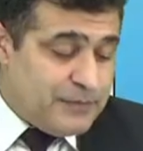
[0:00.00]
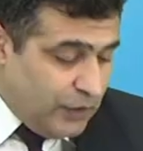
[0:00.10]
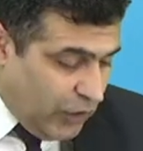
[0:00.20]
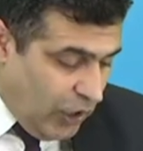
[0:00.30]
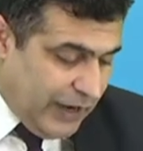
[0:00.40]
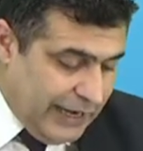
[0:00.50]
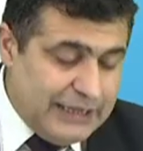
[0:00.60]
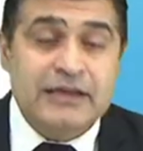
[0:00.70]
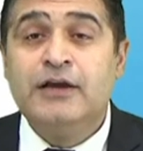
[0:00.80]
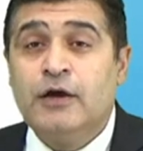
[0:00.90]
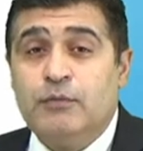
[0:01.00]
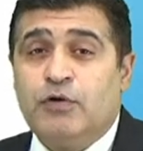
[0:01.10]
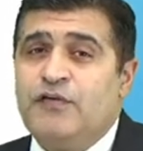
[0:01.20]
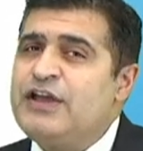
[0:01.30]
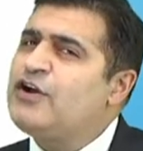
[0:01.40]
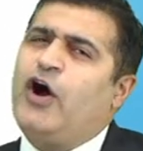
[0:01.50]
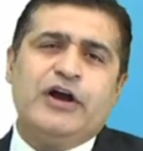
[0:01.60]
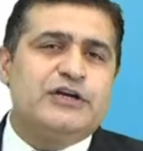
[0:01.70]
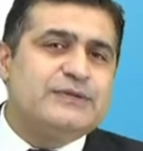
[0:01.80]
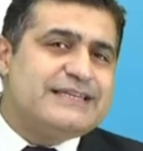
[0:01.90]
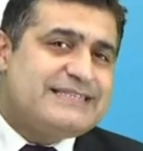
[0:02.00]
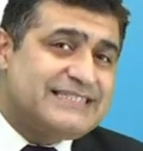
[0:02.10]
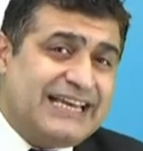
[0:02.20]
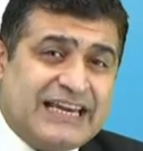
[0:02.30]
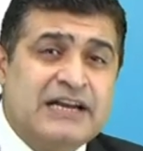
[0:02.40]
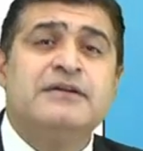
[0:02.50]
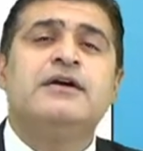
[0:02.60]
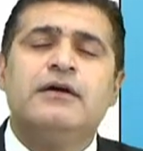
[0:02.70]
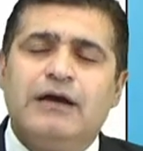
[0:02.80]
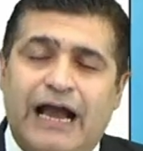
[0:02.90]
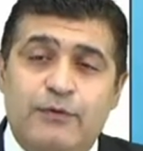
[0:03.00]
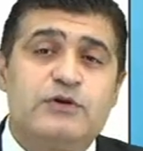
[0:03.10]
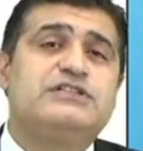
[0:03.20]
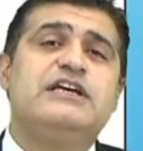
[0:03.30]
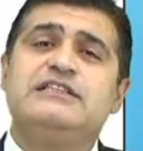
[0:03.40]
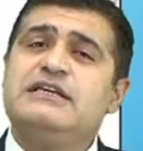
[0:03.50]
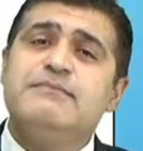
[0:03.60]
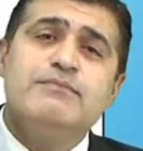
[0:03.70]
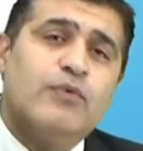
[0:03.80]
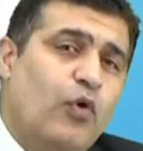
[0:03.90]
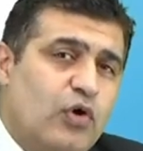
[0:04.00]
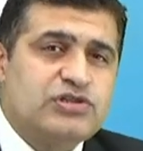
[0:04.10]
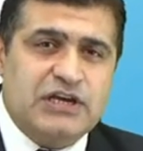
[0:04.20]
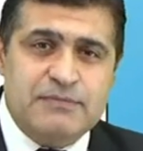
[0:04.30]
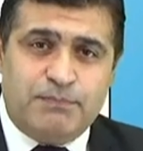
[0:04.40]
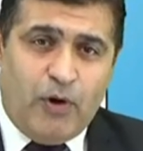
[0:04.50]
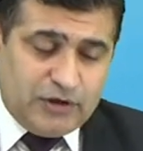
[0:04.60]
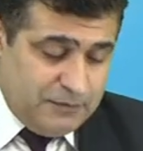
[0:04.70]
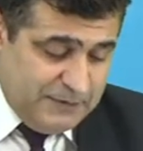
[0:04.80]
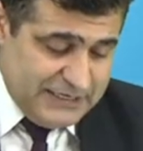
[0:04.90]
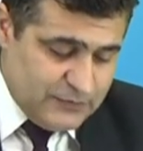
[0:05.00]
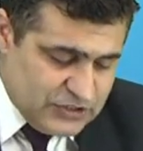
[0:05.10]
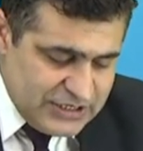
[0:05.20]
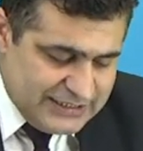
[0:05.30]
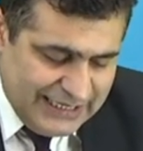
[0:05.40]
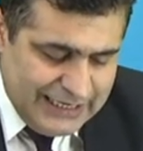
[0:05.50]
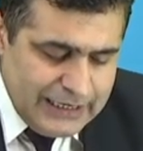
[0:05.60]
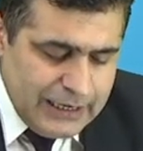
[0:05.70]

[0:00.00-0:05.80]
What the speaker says: Alrighty, moving on to the second, I would say the most important piece, which is the